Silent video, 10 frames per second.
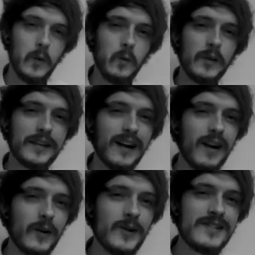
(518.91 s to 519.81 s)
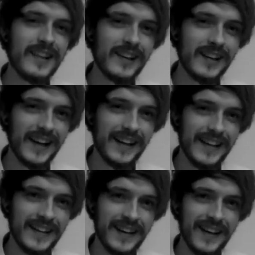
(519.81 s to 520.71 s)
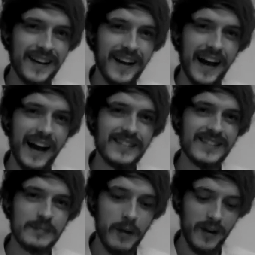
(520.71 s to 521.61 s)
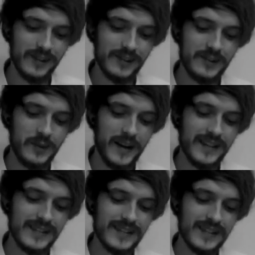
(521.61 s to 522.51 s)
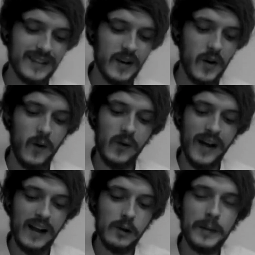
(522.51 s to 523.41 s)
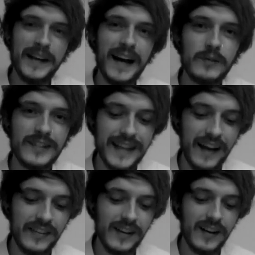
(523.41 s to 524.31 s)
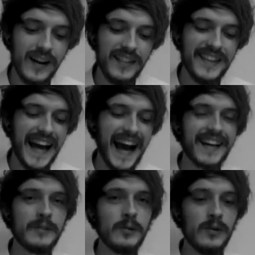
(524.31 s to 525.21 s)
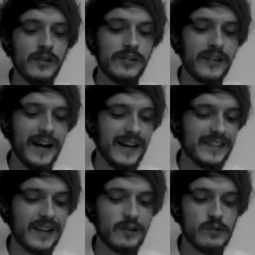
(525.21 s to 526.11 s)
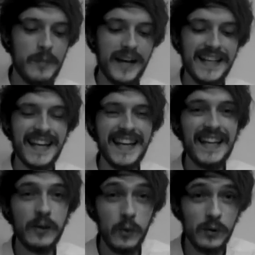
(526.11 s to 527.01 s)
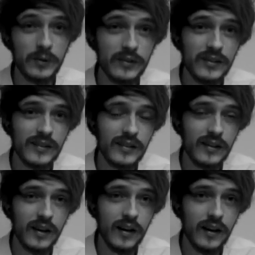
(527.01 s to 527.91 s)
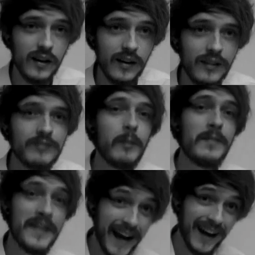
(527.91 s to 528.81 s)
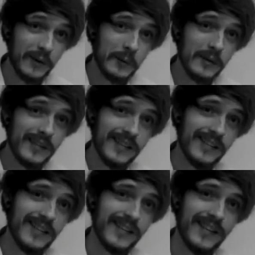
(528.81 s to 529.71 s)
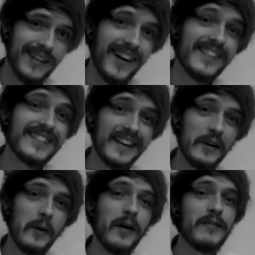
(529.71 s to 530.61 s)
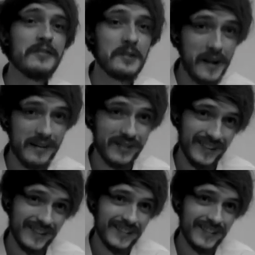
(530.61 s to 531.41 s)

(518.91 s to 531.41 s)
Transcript: With clothes unclean and smiles great, all helping out together, the animals shall remain equals from now until forever.